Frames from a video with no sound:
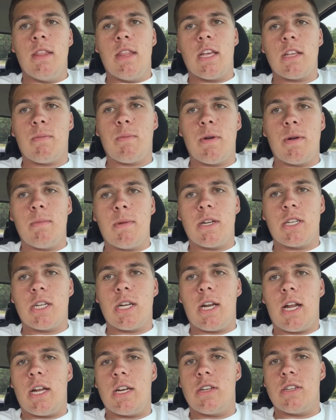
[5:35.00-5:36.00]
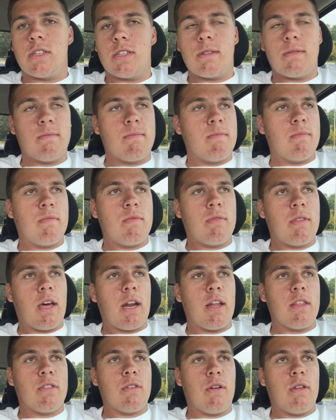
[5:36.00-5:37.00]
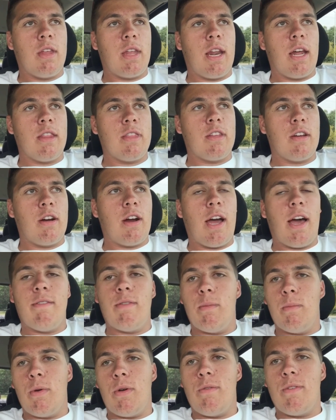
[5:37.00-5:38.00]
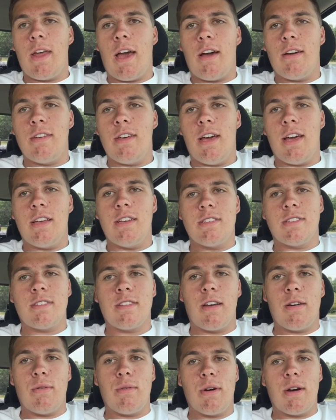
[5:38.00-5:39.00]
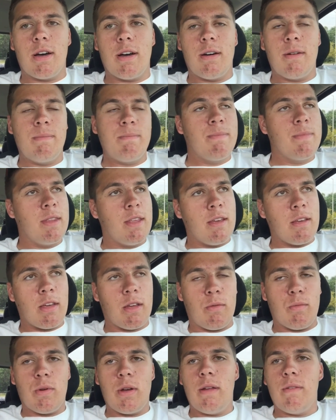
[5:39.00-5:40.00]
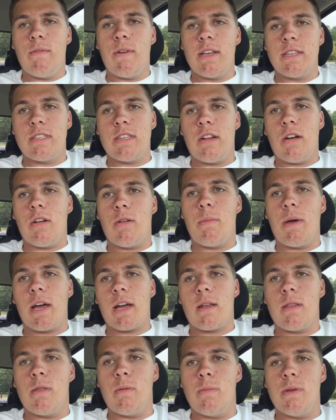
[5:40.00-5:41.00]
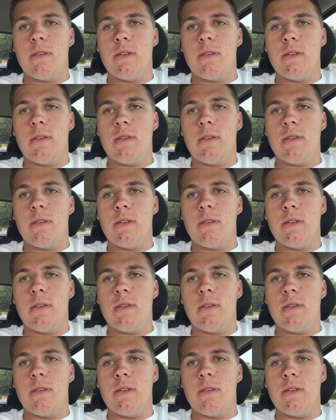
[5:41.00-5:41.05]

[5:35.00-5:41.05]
that's pretty much it. I just thought I'd throw that out there. I haven't moved out yet, so can reinvest it all back in the